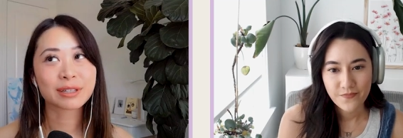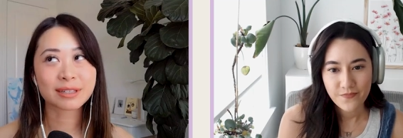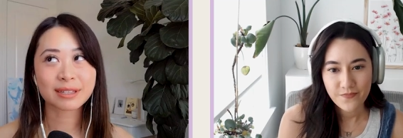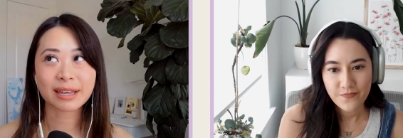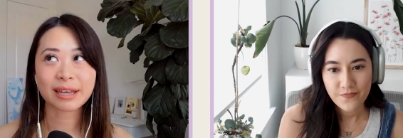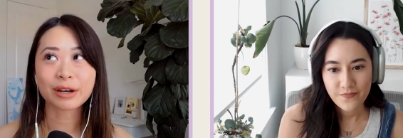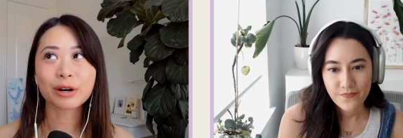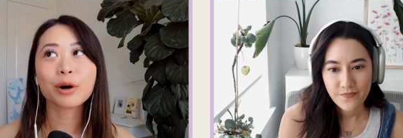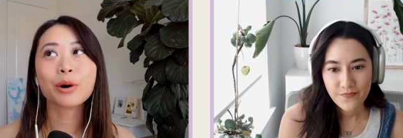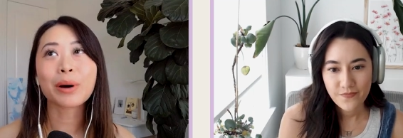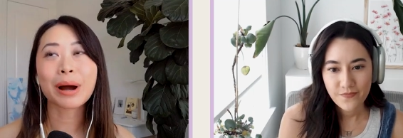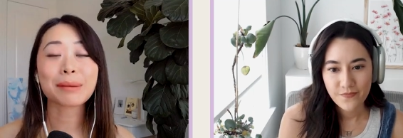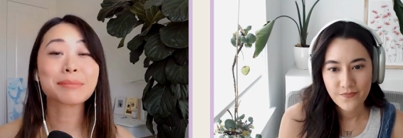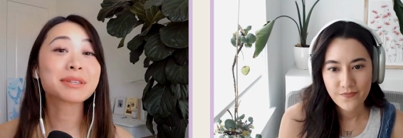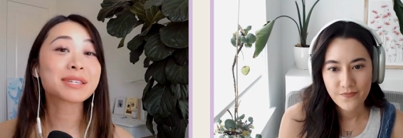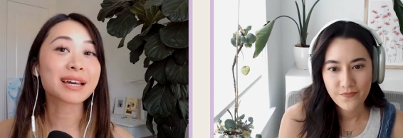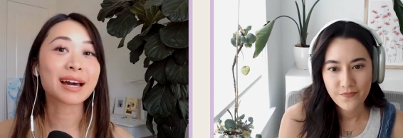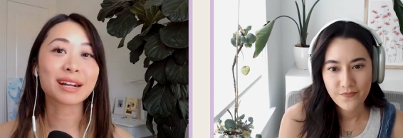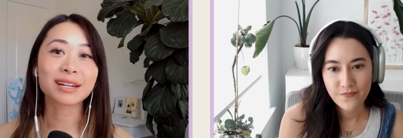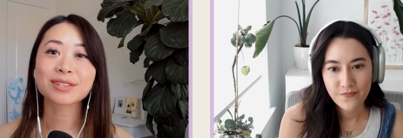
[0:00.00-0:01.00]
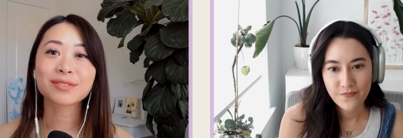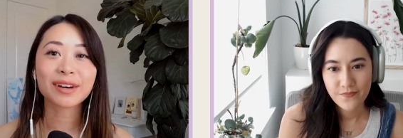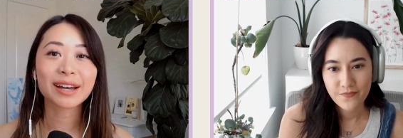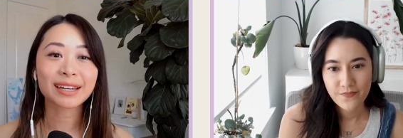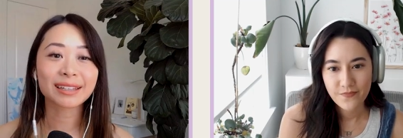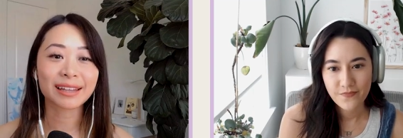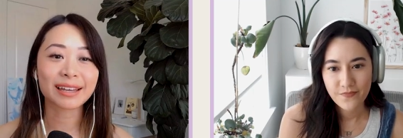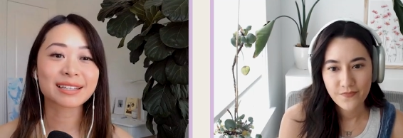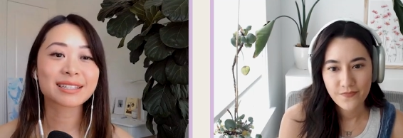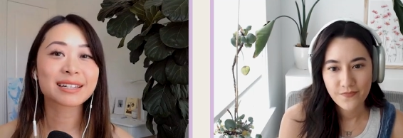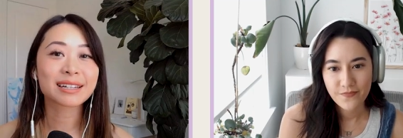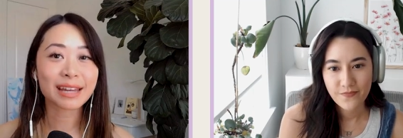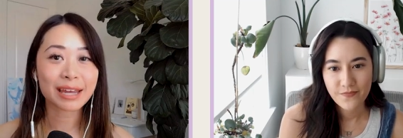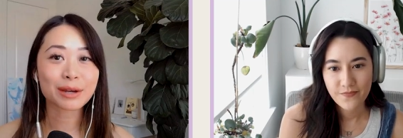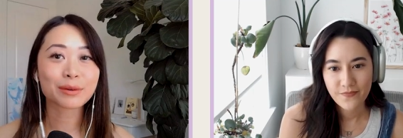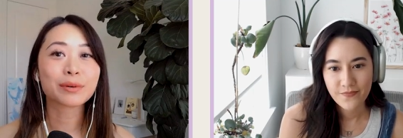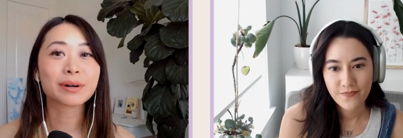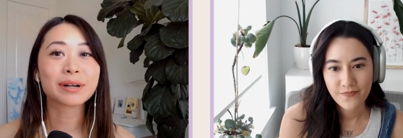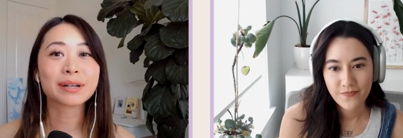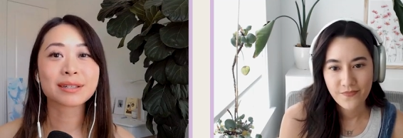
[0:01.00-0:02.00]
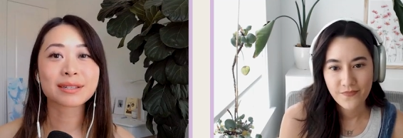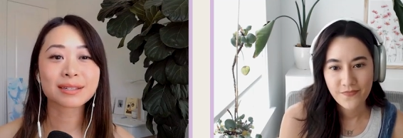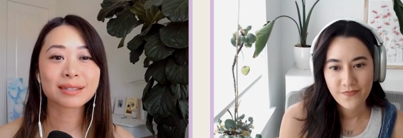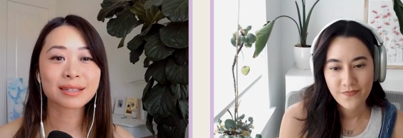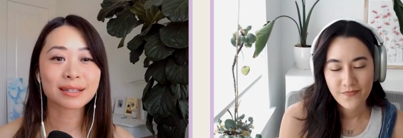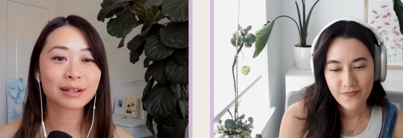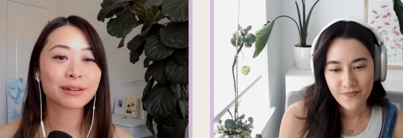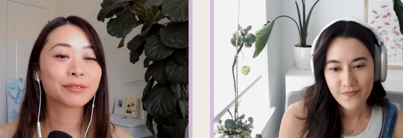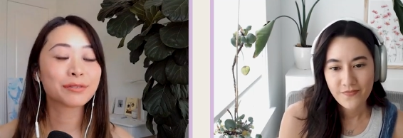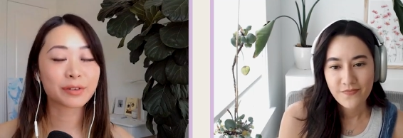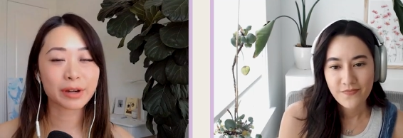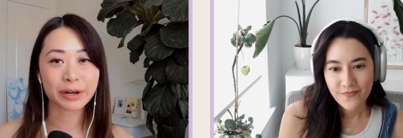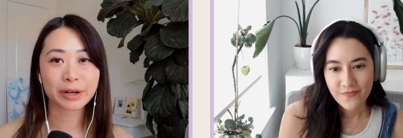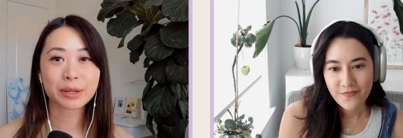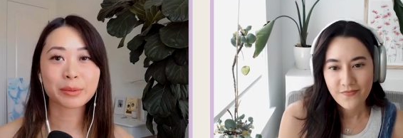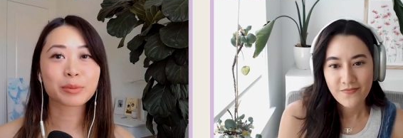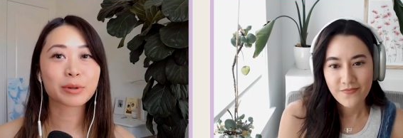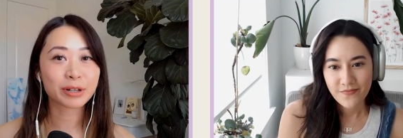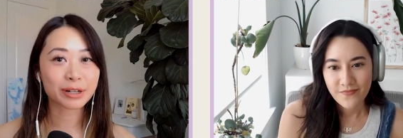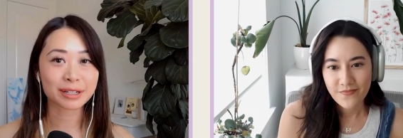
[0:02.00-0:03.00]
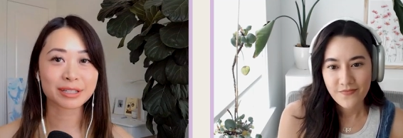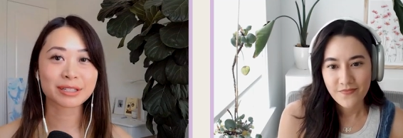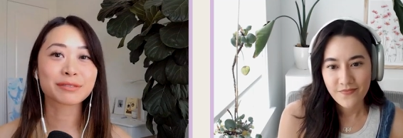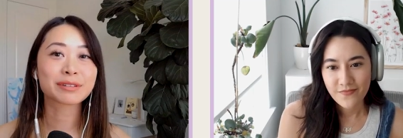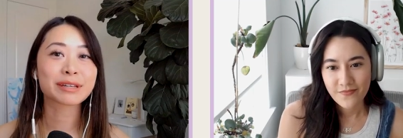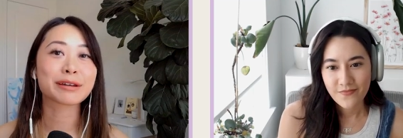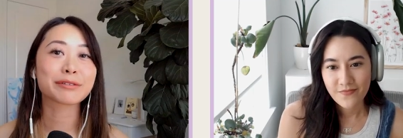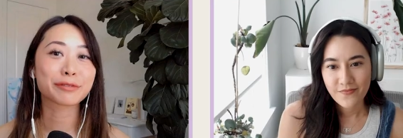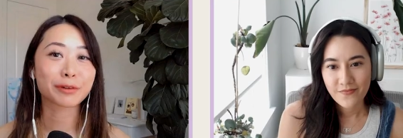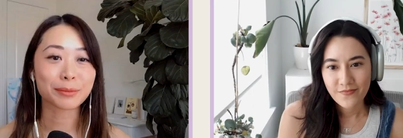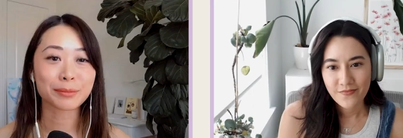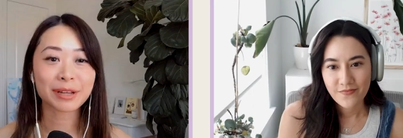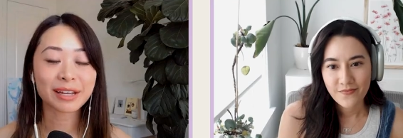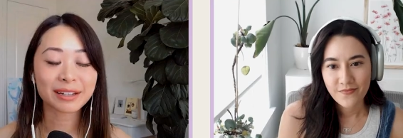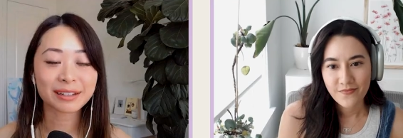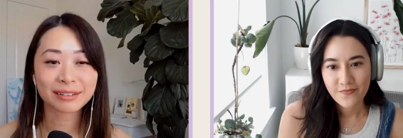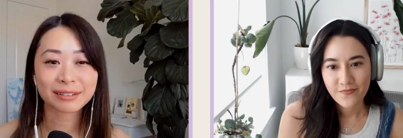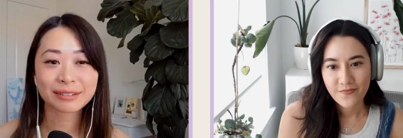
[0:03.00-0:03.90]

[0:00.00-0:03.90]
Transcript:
Speaker 1: say, oh, I'm satisfied? Like today was a very productive day for me.